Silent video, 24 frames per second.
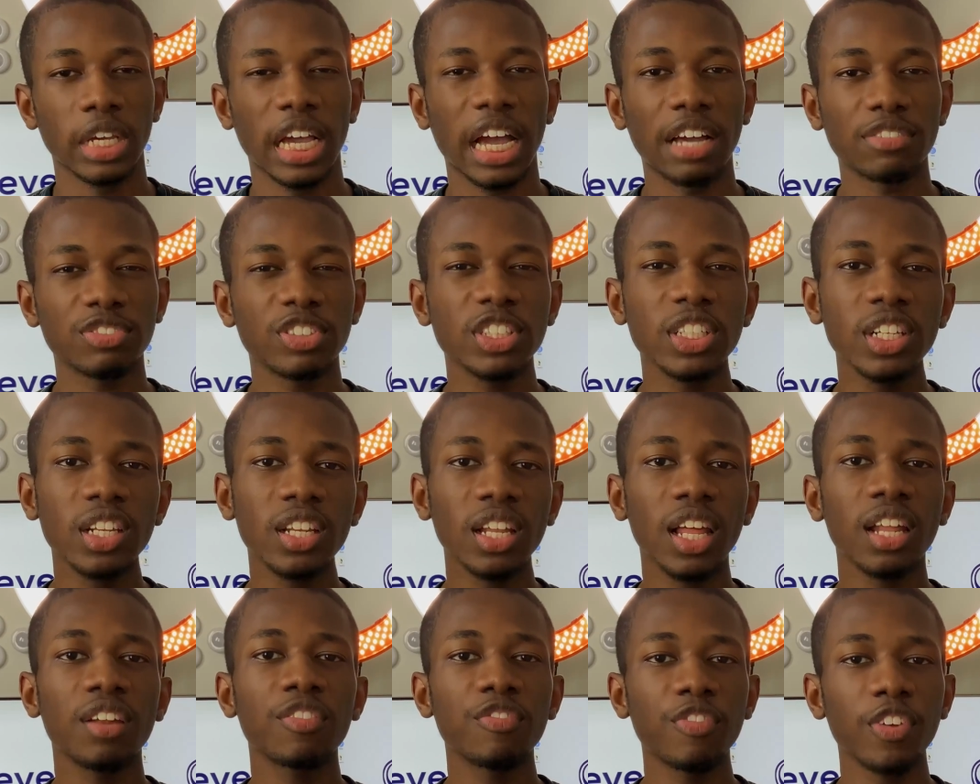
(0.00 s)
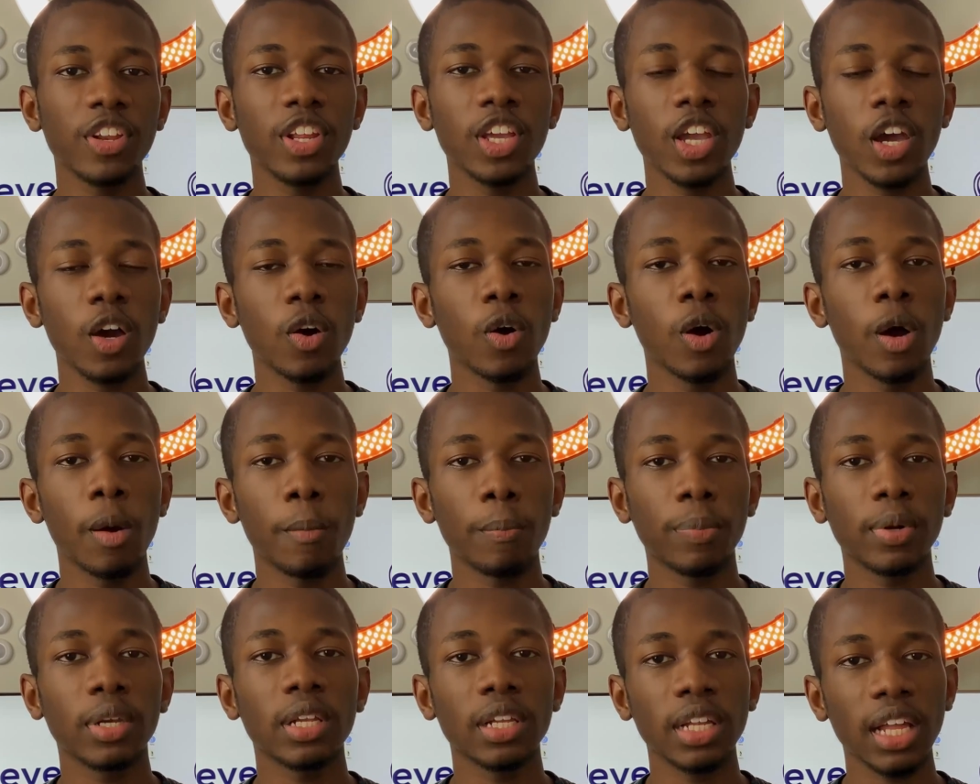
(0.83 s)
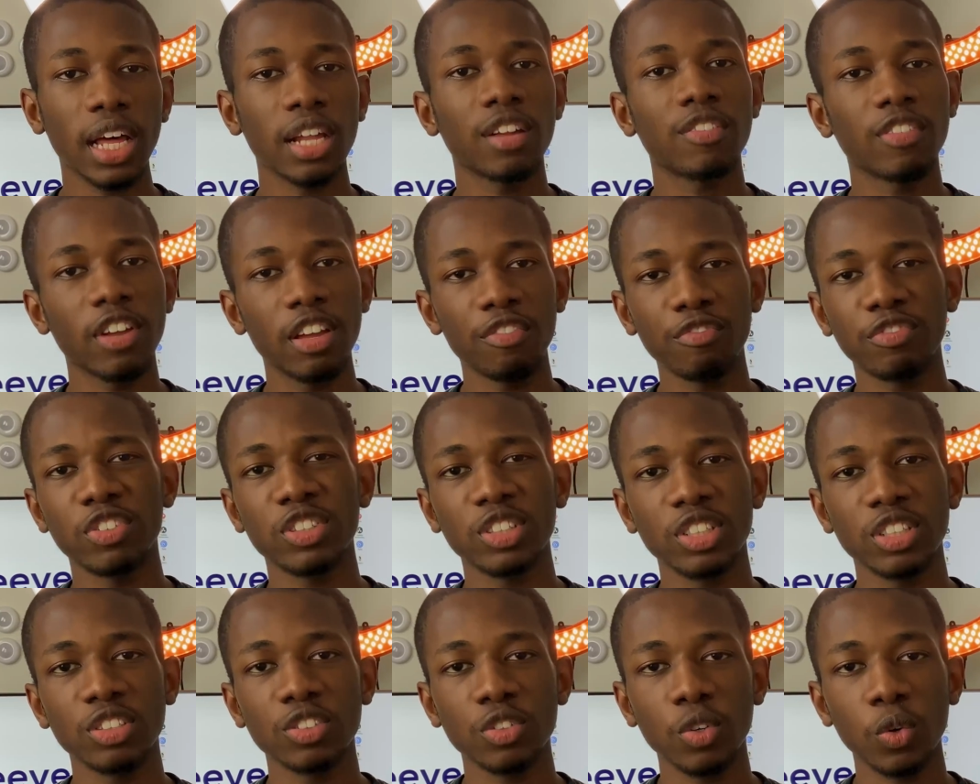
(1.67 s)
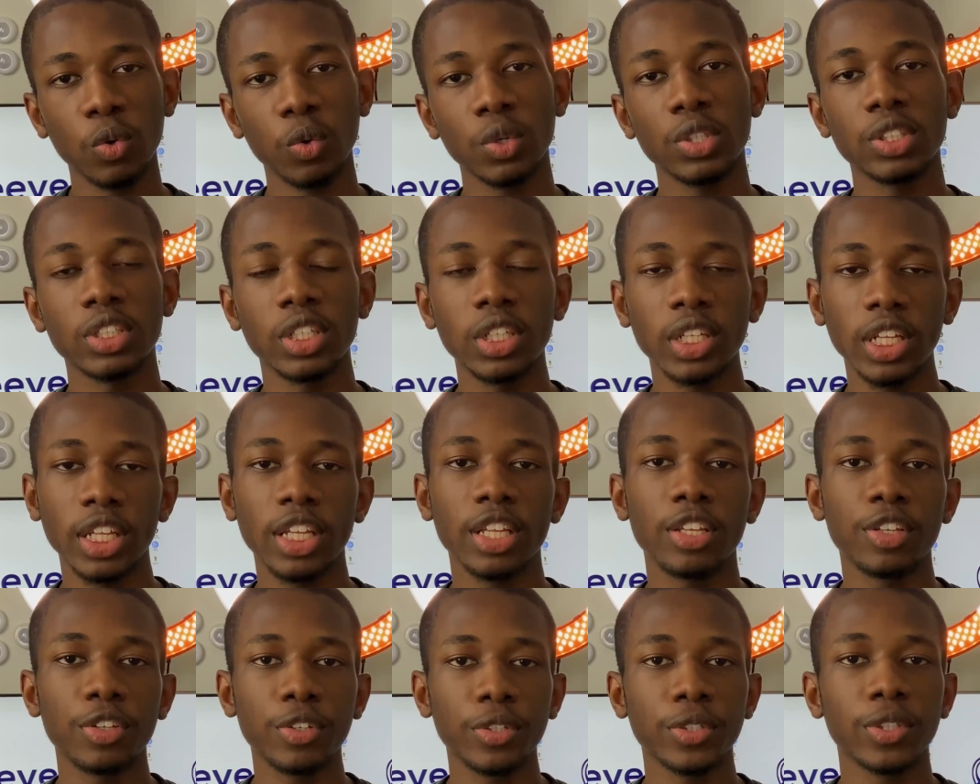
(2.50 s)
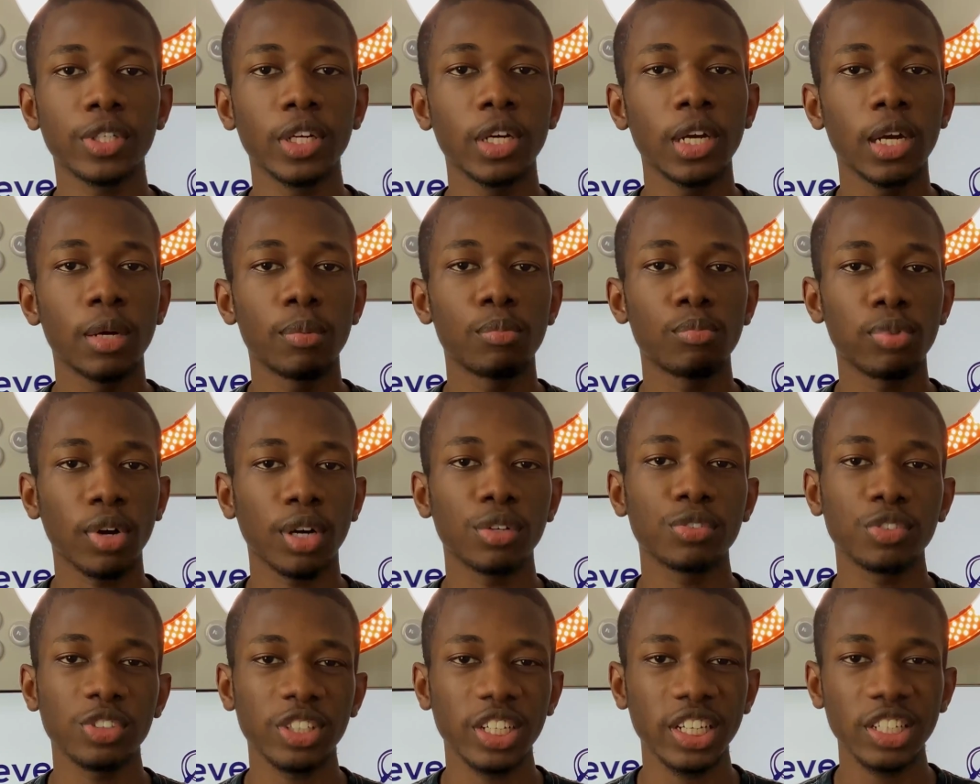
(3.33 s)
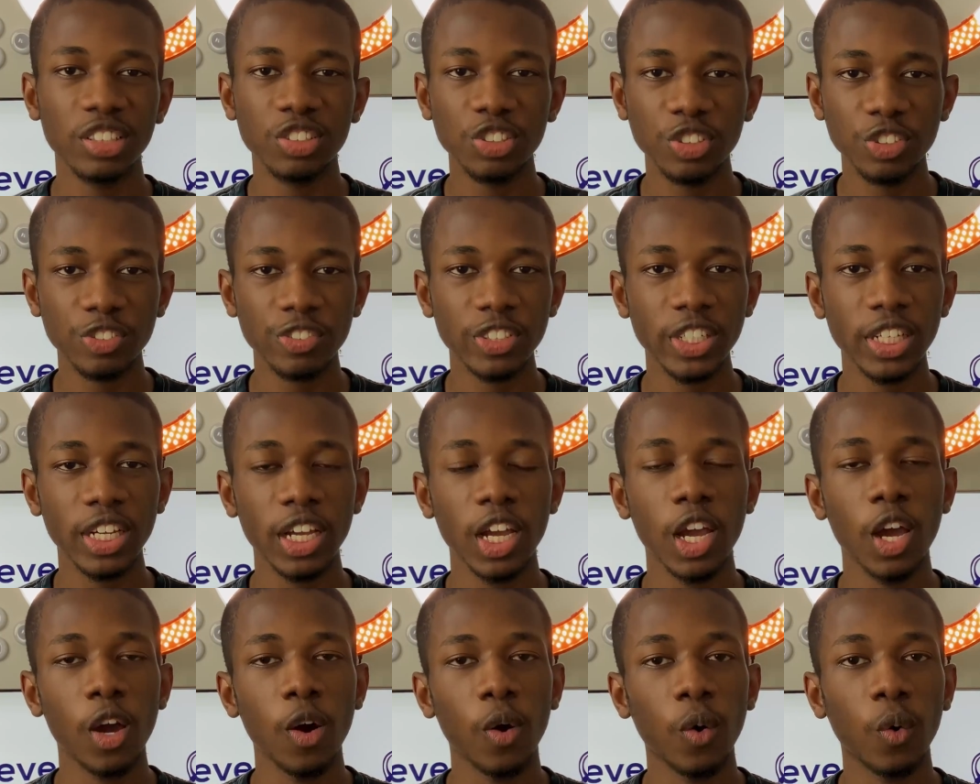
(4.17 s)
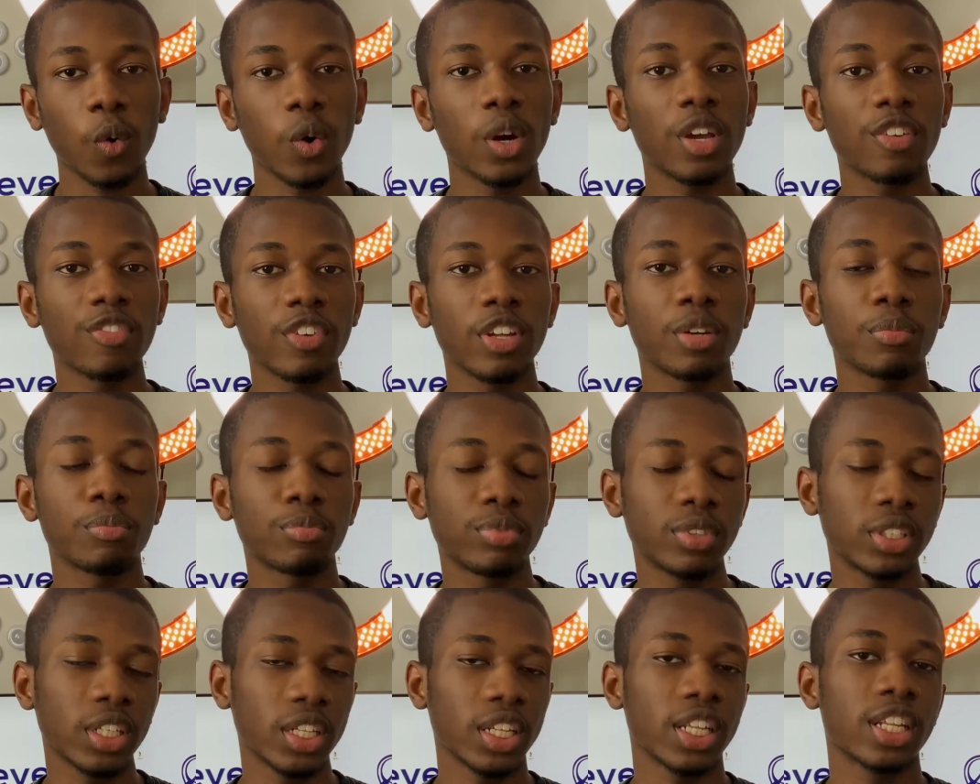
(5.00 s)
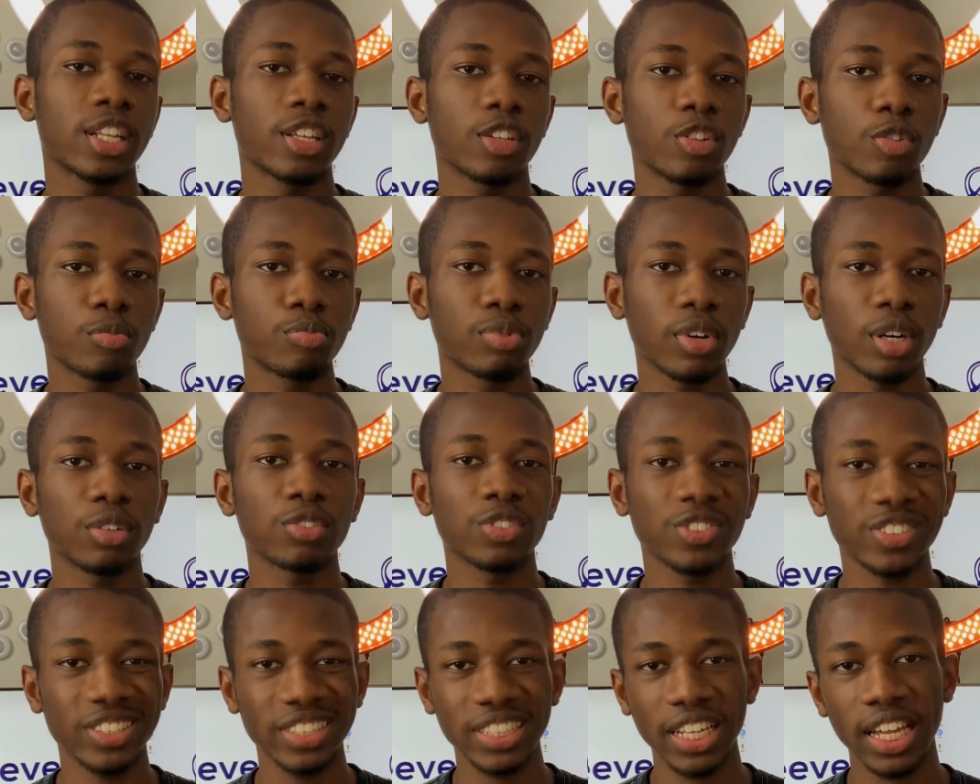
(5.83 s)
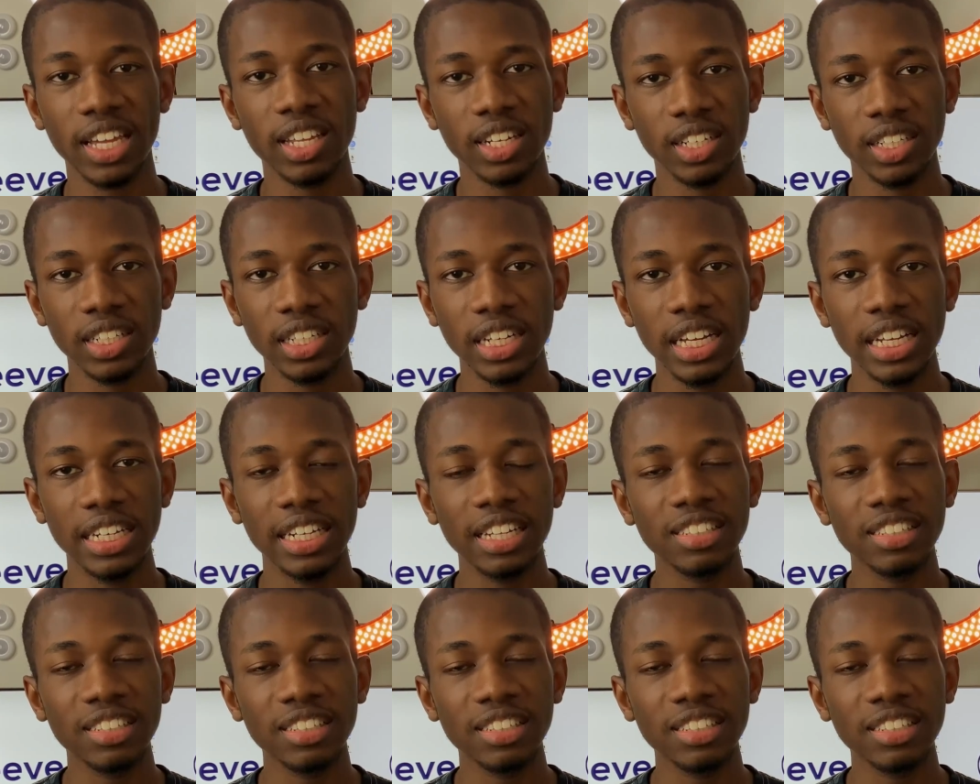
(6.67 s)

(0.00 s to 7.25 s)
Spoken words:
I've seen a lot of video put a lot of emphasis on deleting your browser history or even deleting your browser data.